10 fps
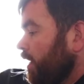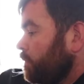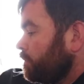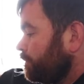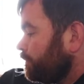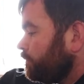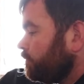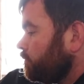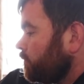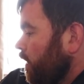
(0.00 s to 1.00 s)
out.
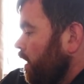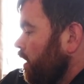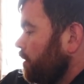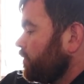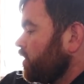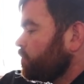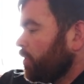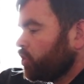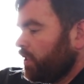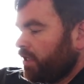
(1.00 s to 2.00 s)
Um,
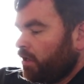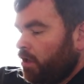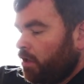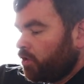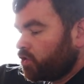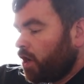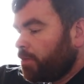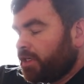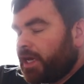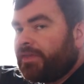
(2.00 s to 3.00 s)
especially the
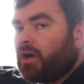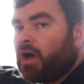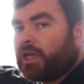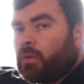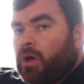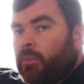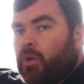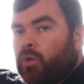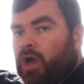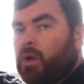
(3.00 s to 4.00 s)
time of the day that I go
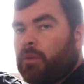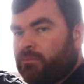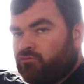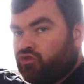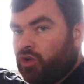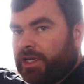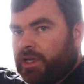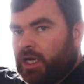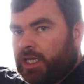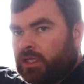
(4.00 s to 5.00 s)
up, I'll go up
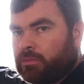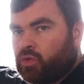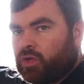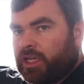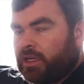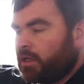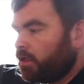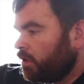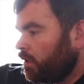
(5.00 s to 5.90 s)
really early in the morning